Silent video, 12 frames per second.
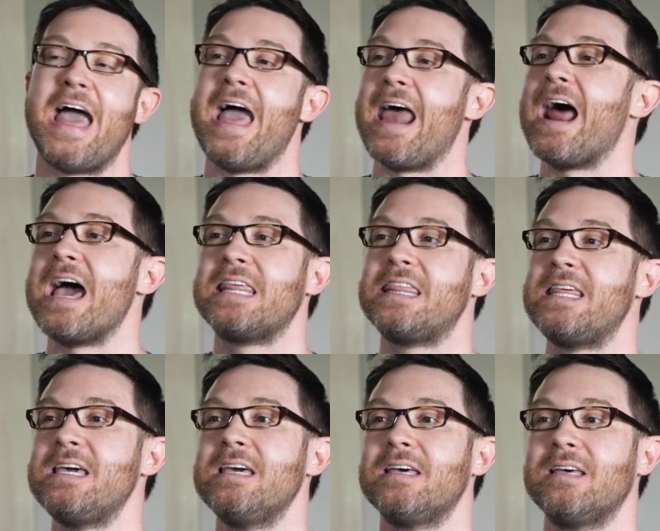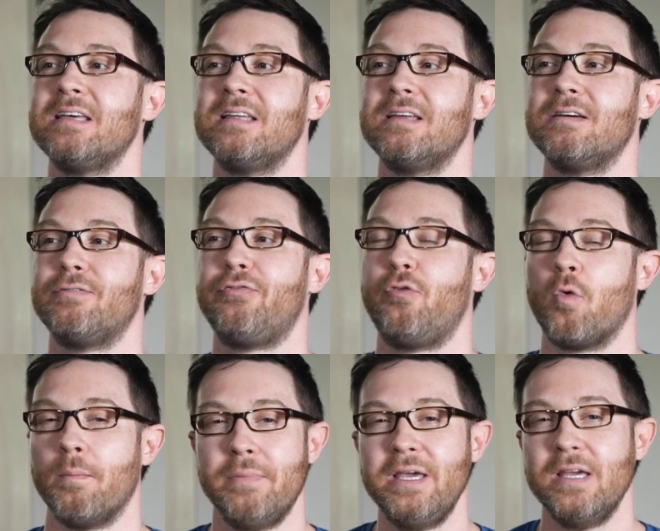And I think, for
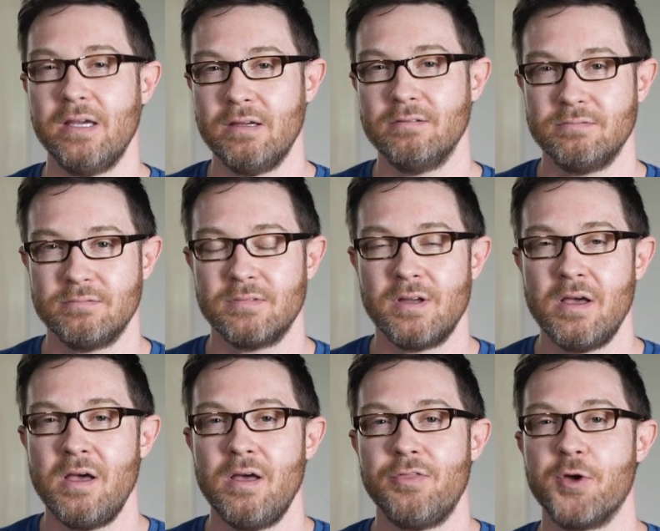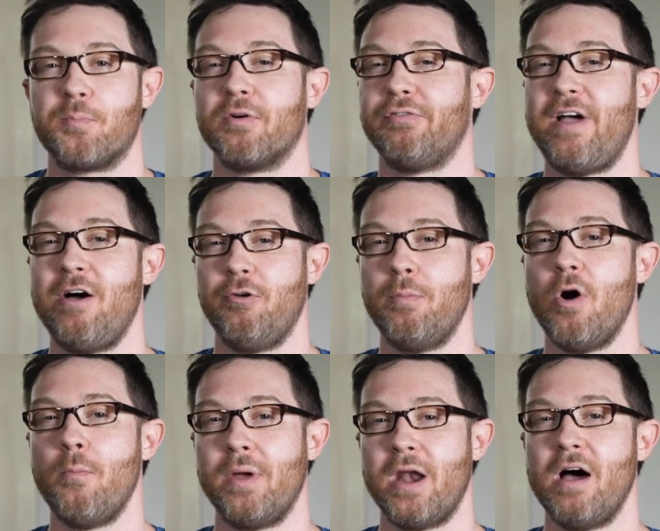me, the profound
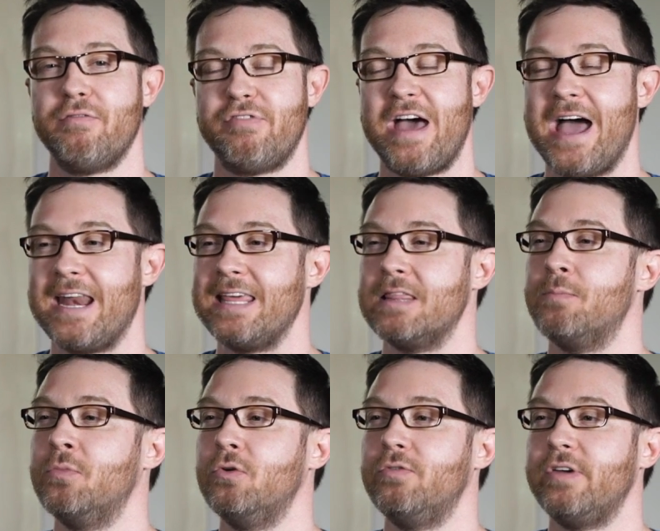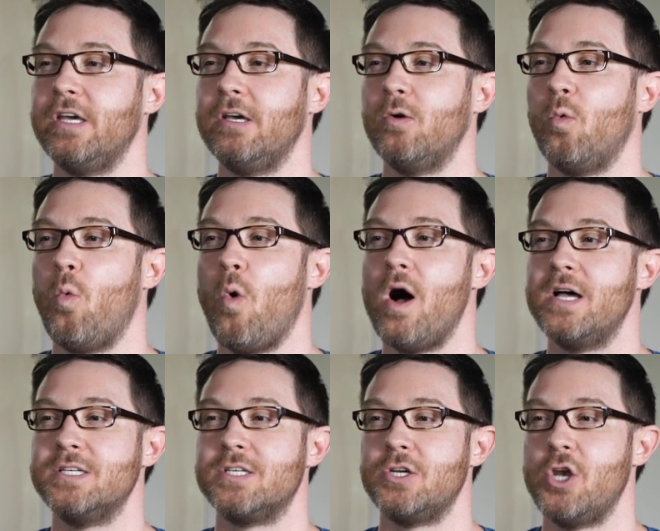moment of that in the movie
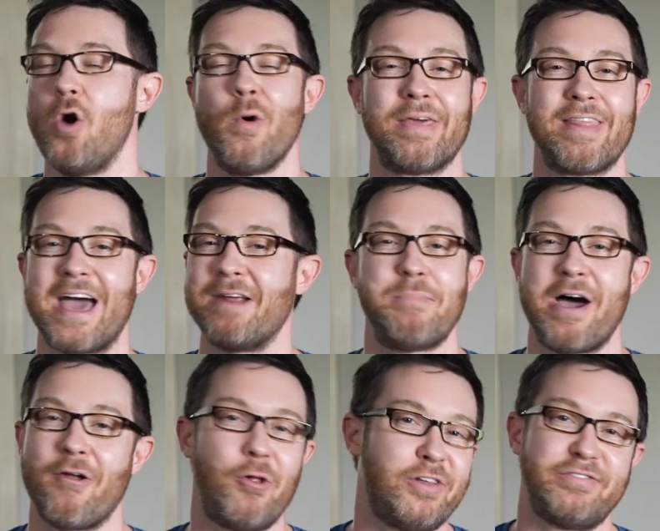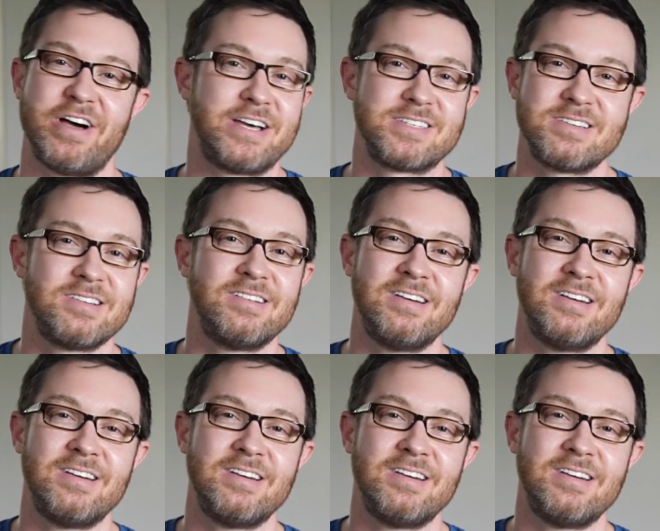was knowing that about all of us.